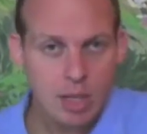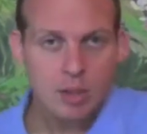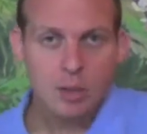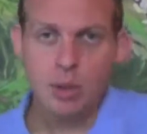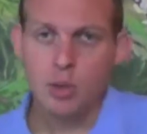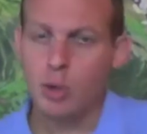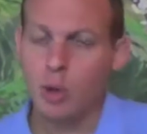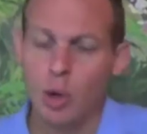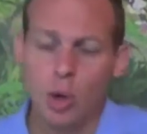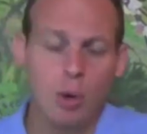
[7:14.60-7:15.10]

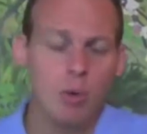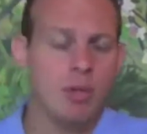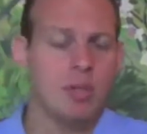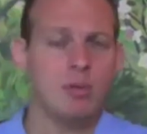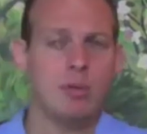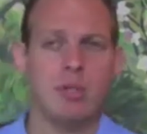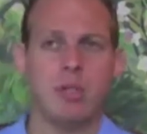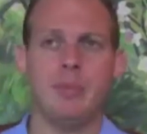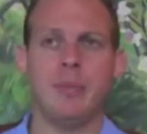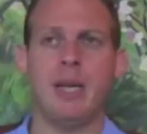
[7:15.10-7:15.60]
So you always
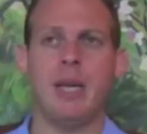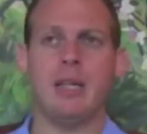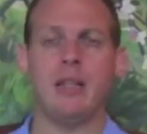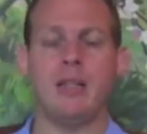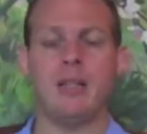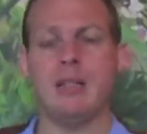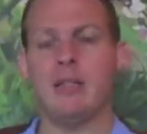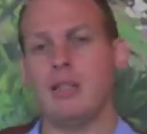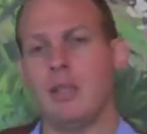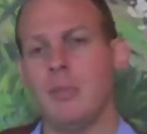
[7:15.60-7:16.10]
want to make
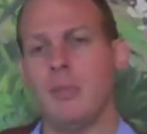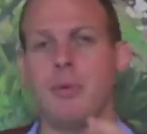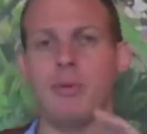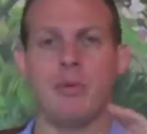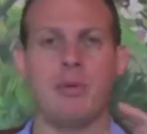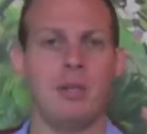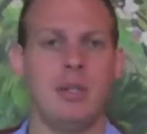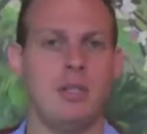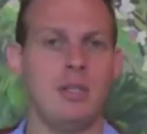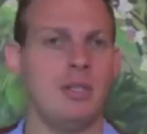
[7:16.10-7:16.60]
things
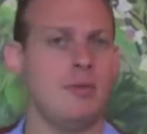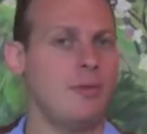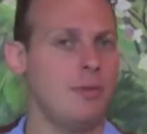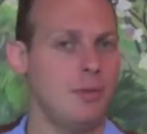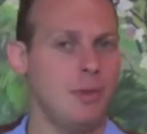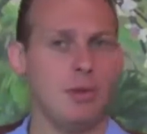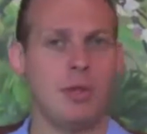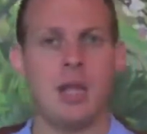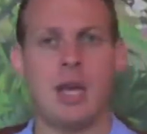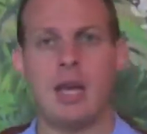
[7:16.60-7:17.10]
simple and easy for
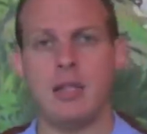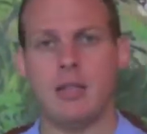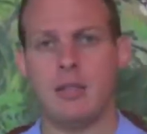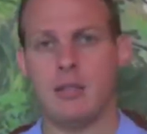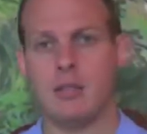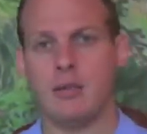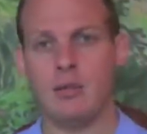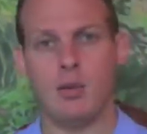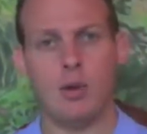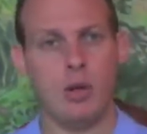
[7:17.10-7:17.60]
your
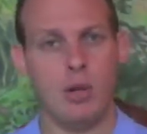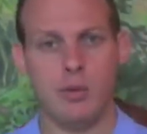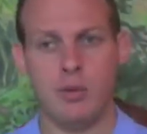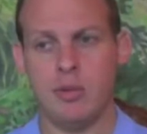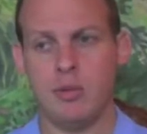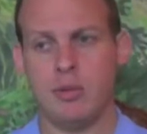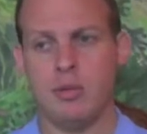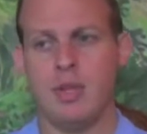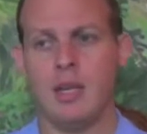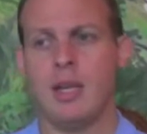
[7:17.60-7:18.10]
clients,
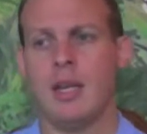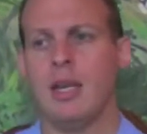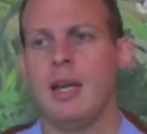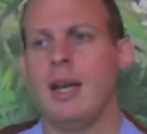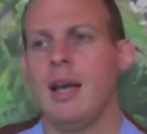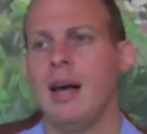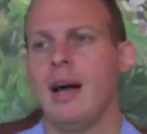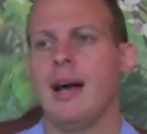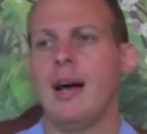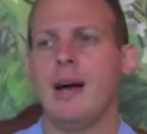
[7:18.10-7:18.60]
always.
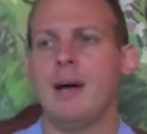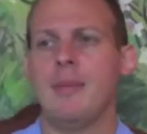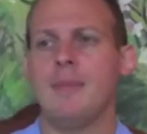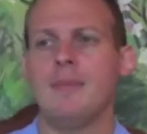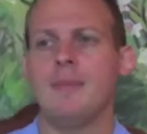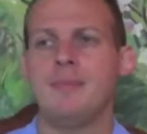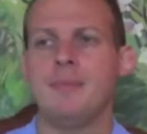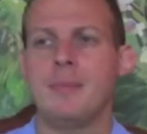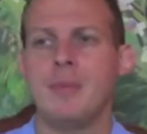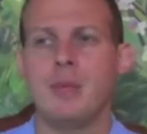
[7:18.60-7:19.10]

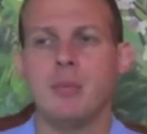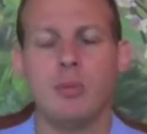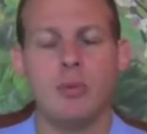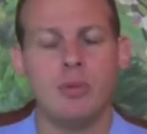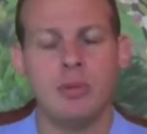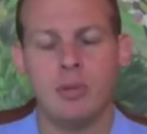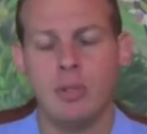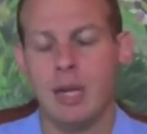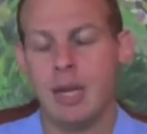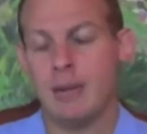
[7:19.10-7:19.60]
The
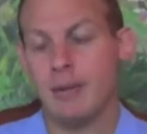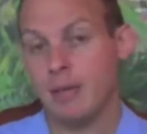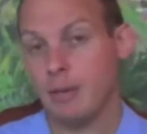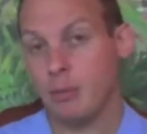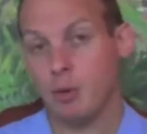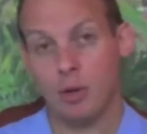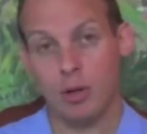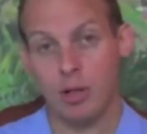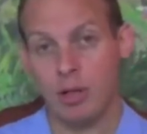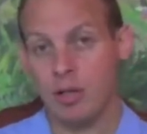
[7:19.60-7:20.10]

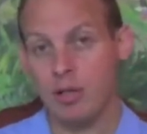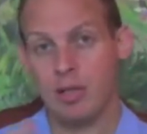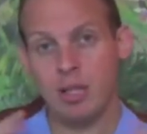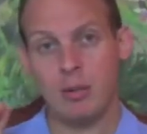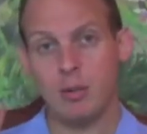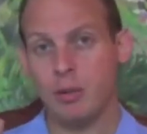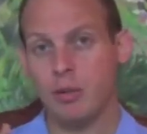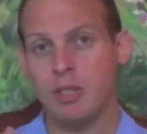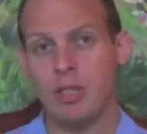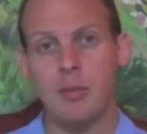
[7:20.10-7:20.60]
more clear,
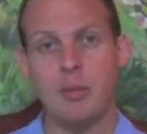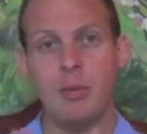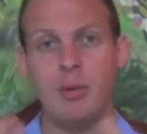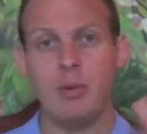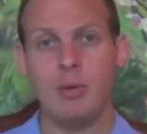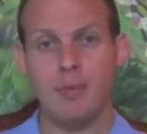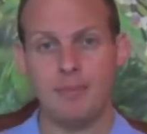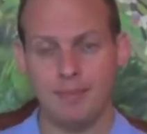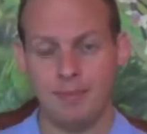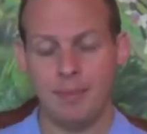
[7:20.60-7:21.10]
the more
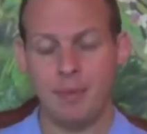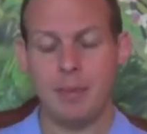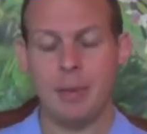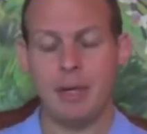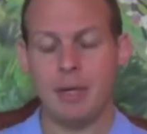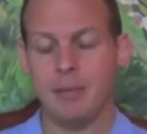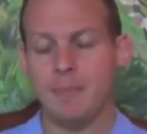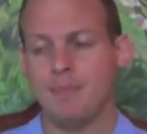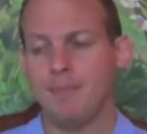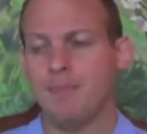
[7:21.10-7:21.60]
simple, the
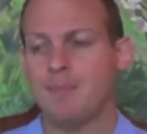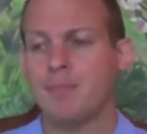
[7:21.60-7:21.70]
better.